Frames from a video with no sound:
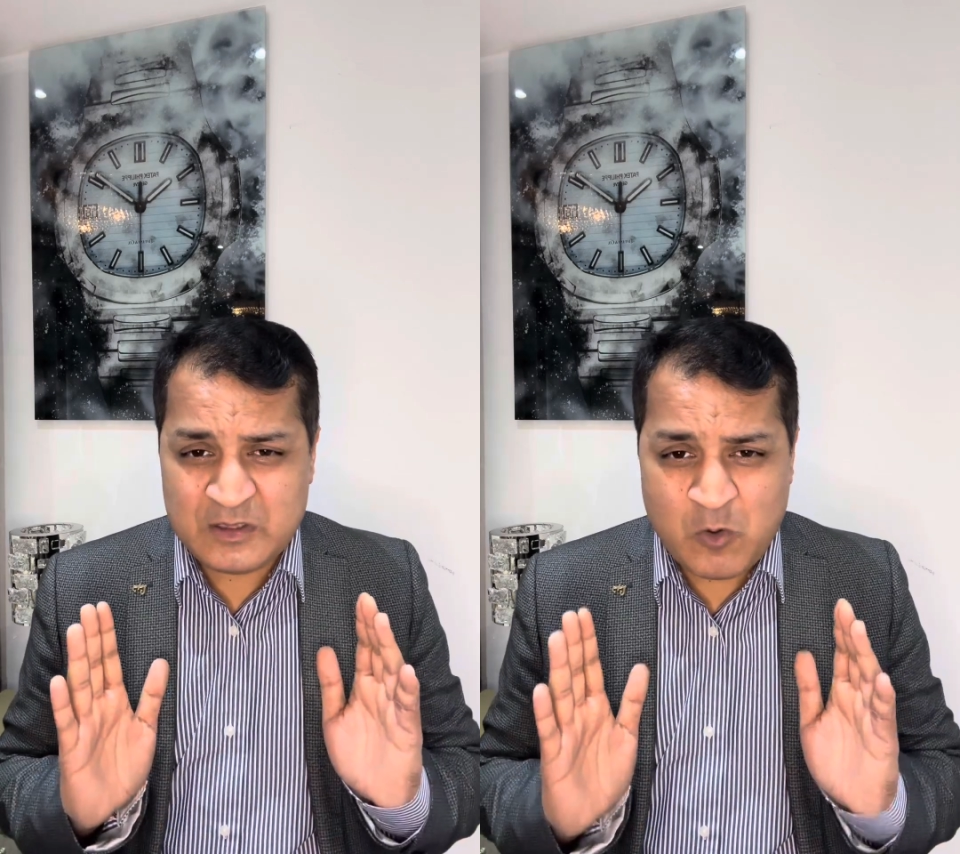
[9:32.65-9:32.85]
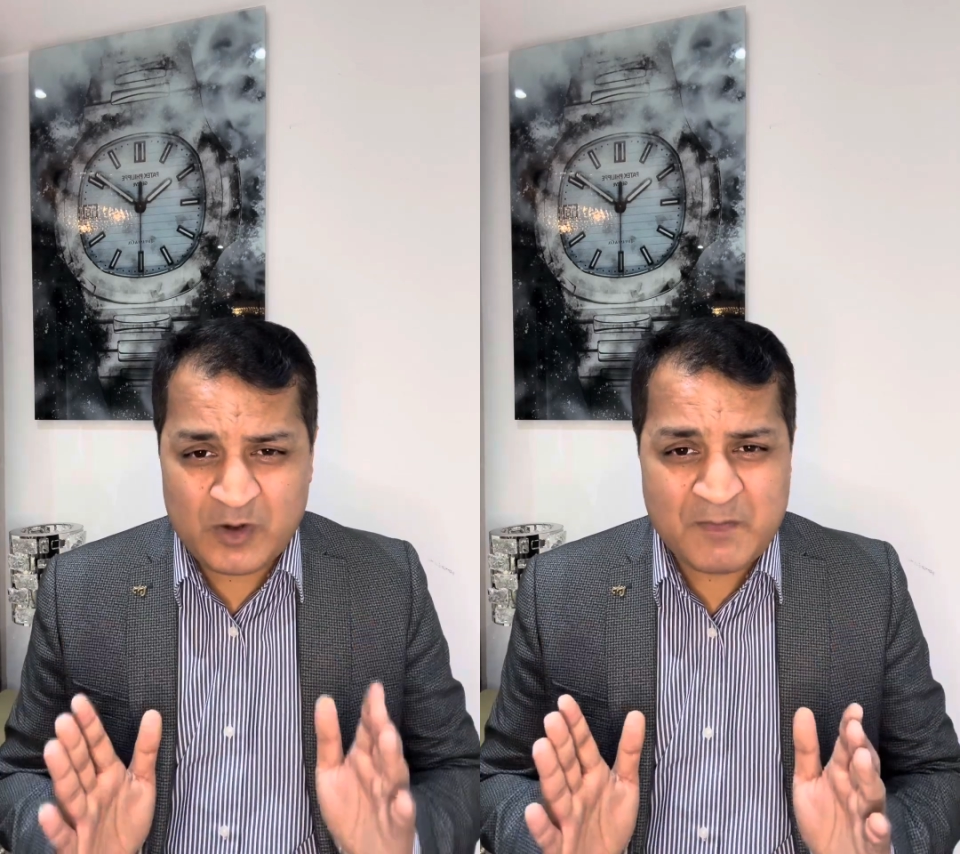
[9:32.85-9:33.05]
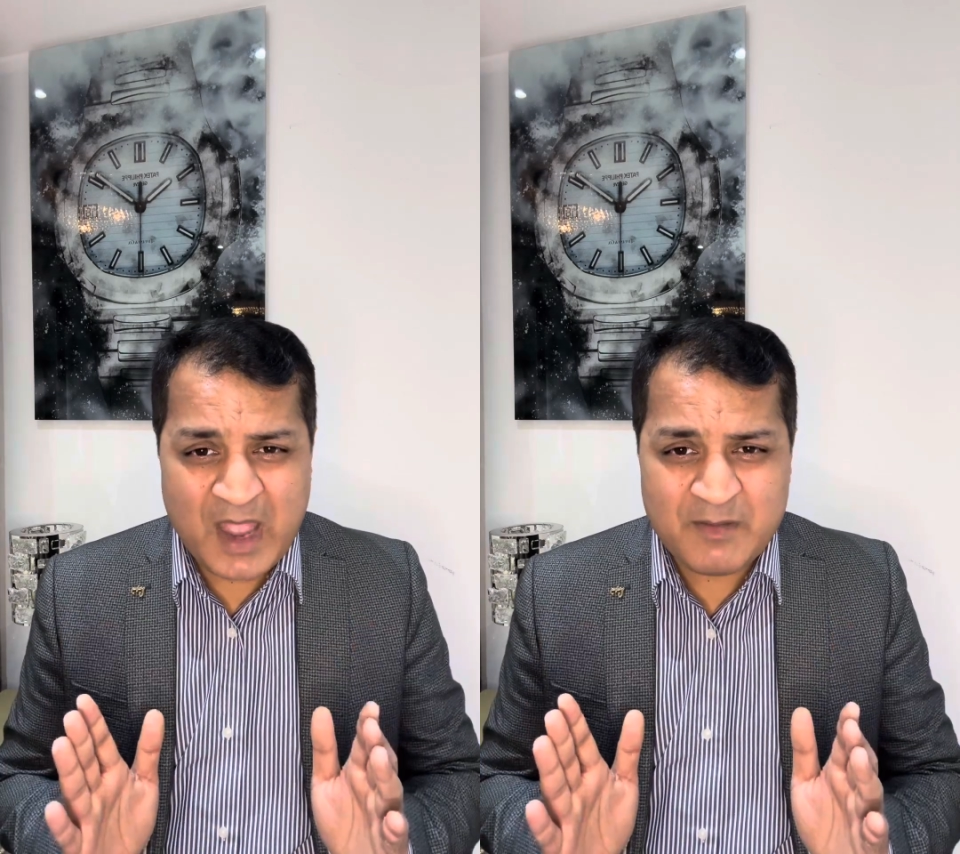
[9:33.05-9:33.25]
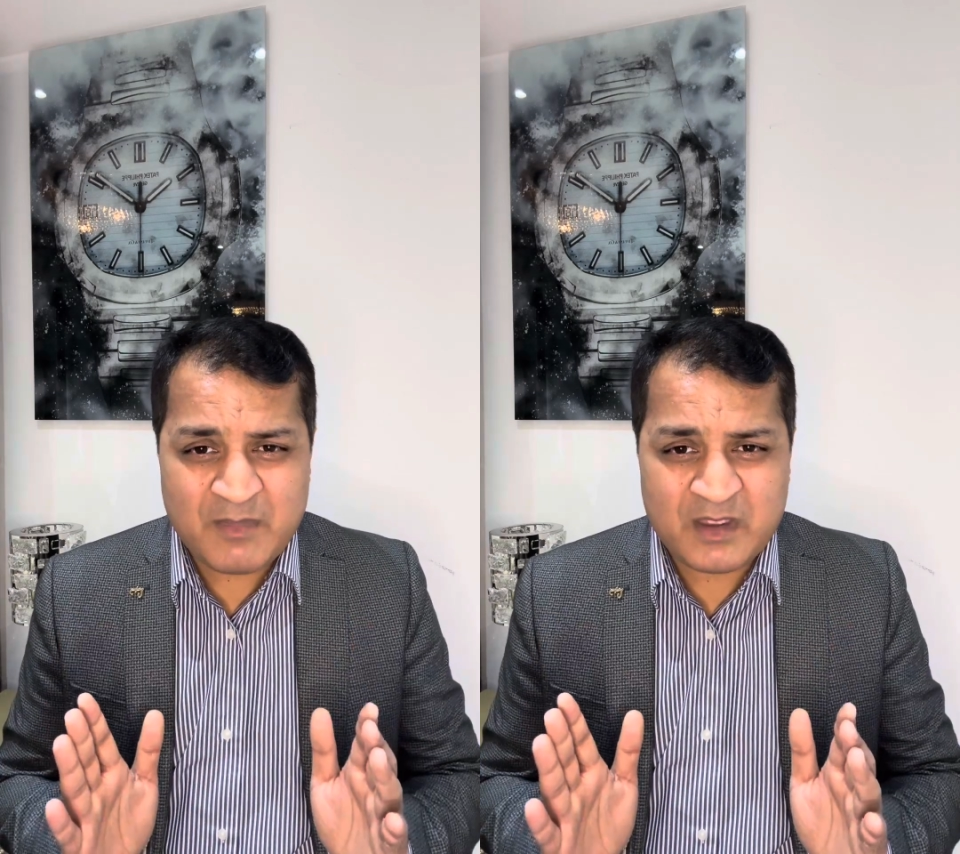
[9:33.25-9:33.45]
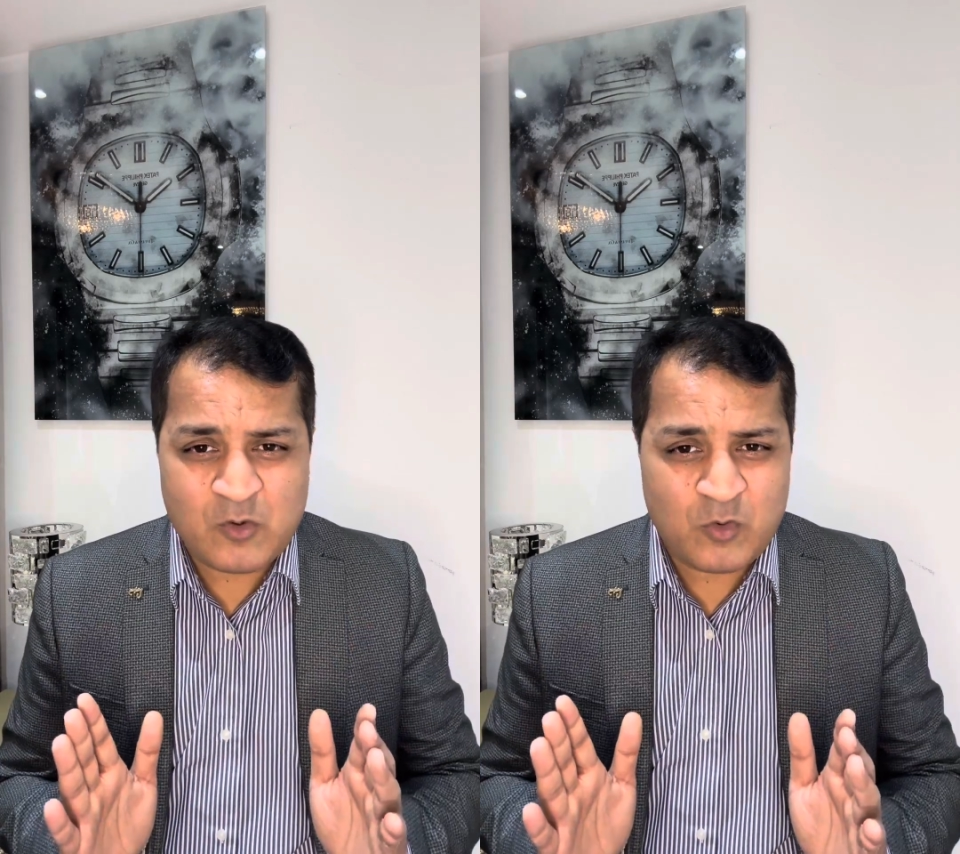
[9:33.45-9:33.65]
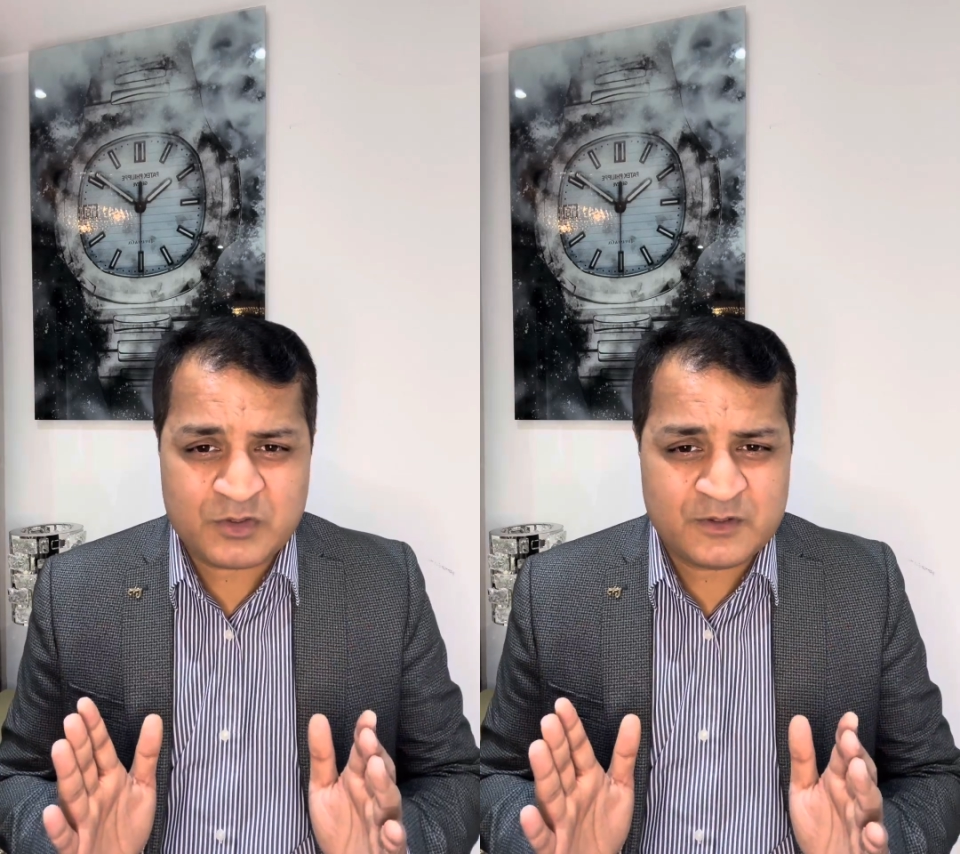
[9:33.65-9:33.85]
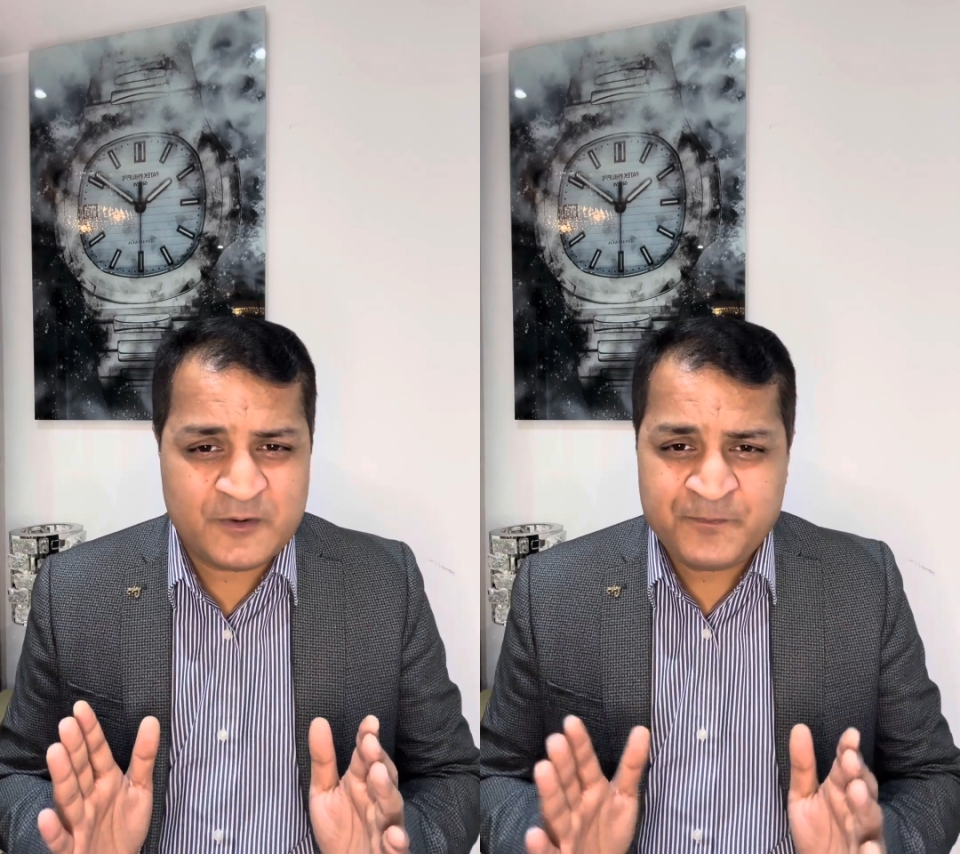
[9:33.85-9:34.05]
go and buy my course.